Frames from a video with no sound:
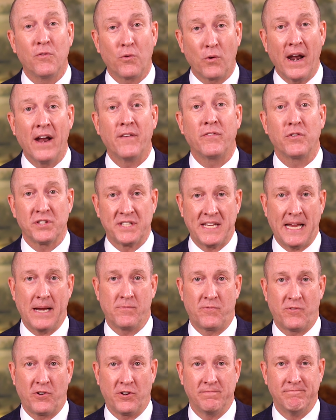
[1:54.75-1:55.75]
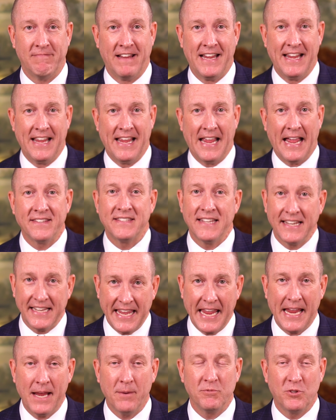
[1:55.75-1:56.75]
Forever Samford as
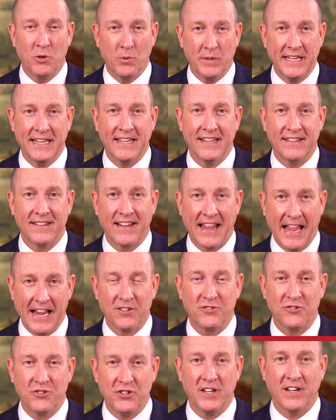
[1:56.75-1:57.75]
it came to an end last